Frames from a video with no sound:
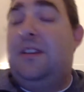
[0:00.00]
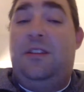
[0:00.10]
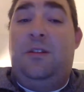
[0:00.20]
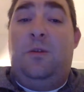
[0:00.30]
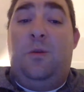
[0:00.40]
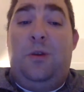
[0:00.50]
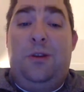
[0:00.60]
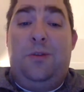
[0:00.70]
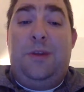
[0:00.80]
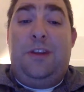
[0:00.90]
The
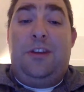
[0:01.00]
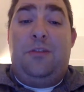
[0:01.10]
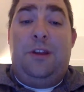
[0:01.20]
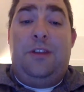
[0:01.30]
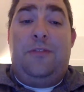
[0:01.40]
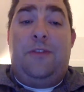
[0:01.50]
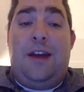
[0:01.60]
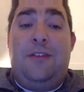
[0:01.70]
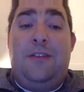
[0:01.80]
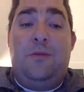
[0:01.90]
Orioles beat the Twins
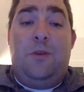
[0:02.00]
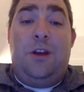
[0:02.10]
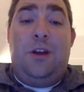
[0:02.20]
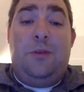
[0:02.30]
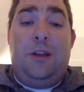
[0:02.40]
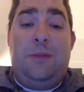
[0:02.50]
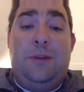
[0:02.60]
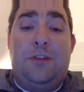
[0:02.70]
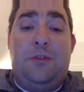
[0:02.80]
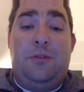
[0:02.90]
5-1. Your winning
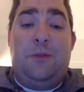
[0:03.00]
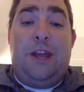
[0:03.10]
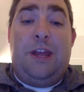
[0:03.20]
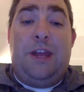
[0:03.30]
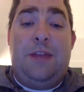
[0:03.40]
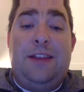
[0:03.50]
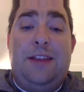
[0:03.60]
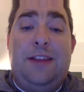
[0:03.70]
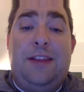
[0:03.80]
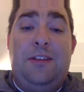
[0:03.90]
pitcher was Wade Miley.
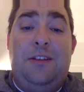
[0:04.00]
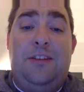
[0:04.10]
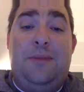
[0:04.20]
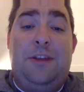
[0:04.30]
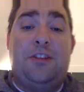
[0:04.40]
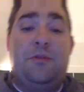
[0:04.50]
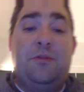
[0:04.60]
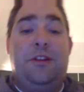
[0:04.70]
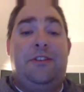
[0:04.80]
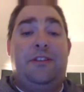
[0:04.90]
Your losing pitcher
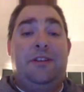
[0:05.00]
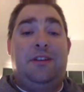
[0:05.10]
was